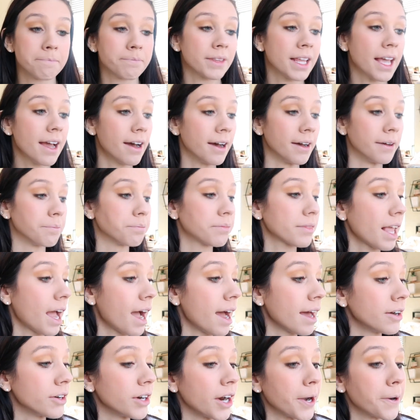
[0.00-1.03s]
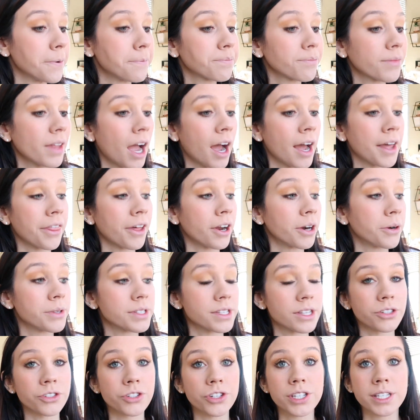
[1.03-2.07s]
yeah, I don't know, I thought it
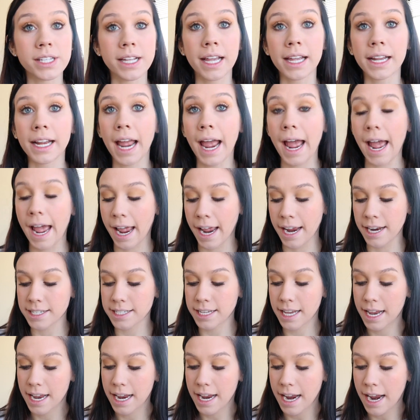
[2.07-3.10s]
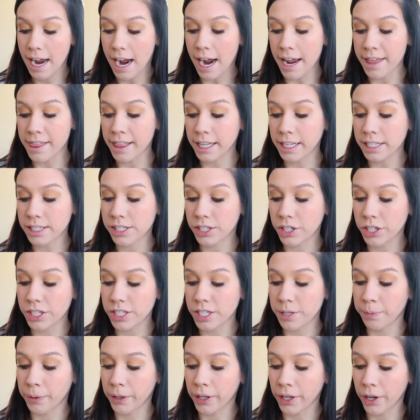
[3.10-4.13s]
was interesting, and I think it's good
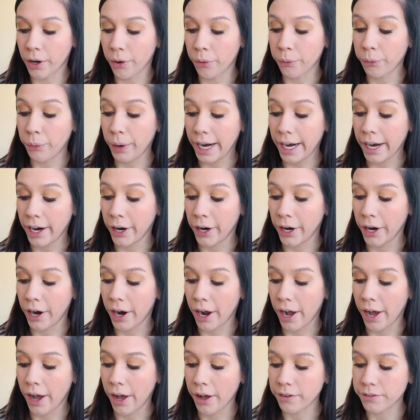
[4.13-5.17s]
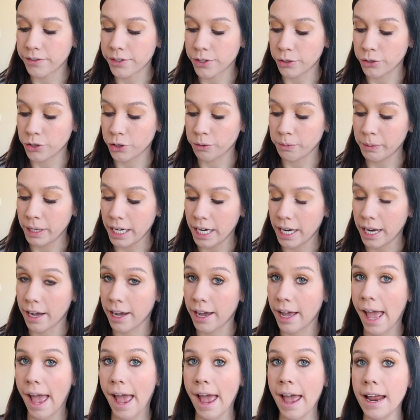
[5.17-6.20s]
to be aware of social
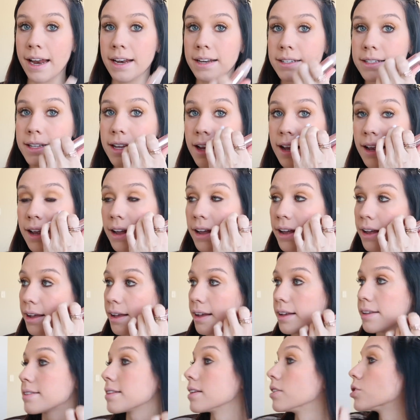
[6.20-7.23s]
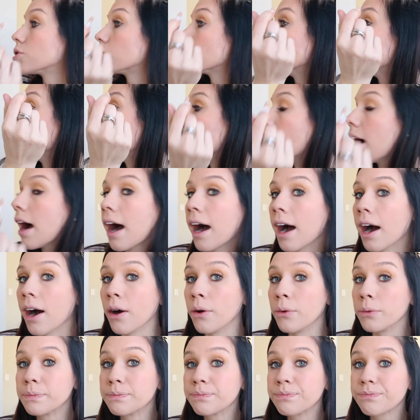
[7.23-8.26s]
media and essentially
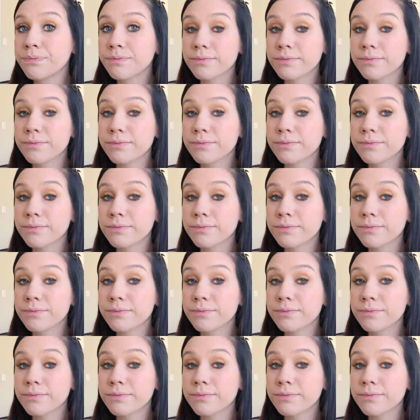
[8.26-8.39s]
how